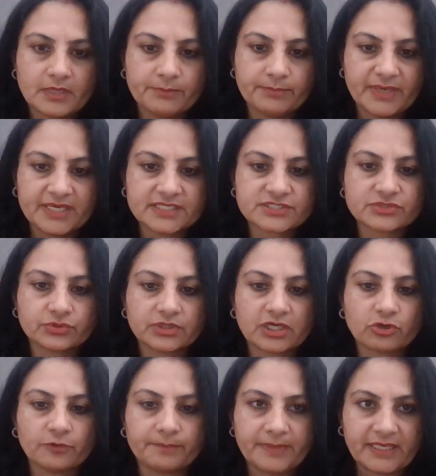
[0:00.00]
based on the
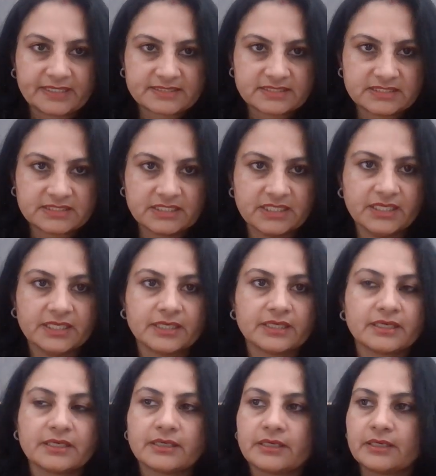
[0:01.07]
complexity
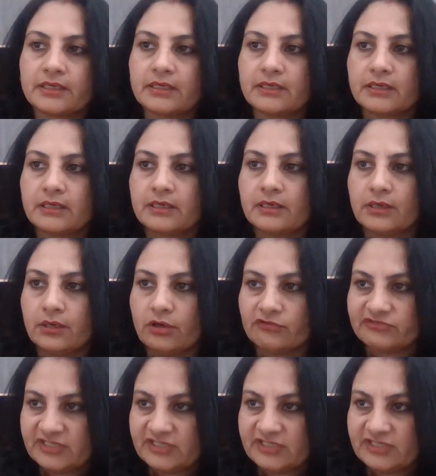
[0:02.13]
of